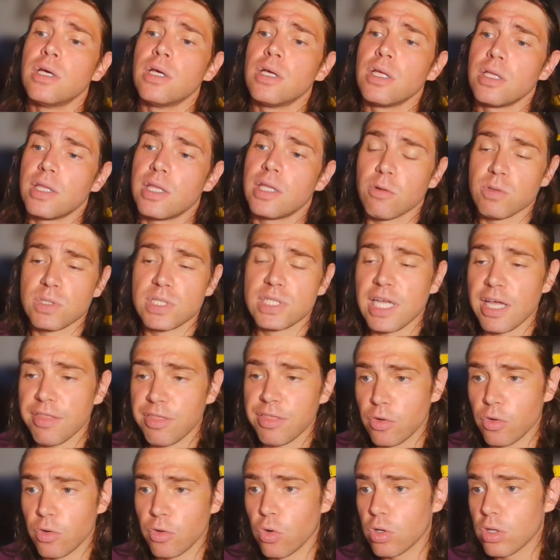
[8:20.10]
There was
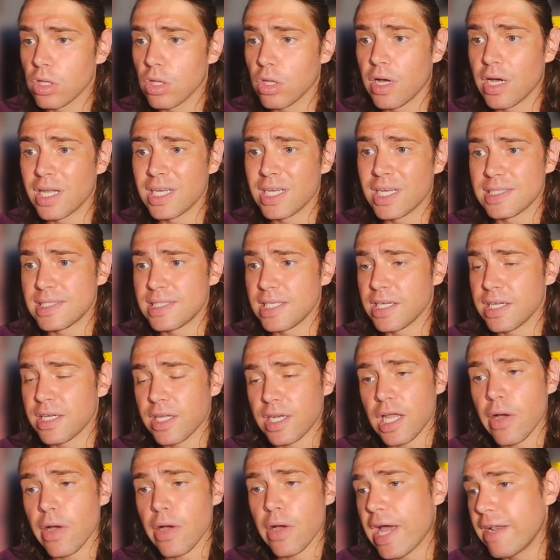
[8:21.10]
nothing hook, line, and sinker,
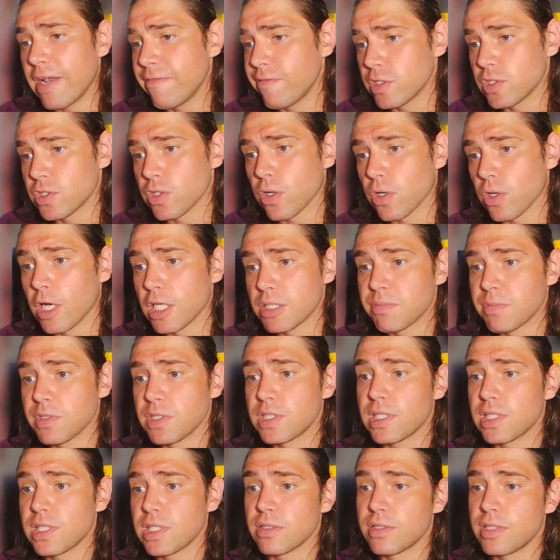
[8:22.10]
no
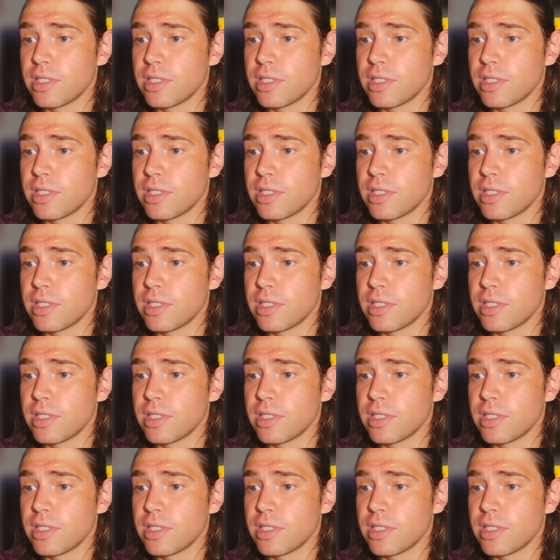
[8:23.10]
advertisements.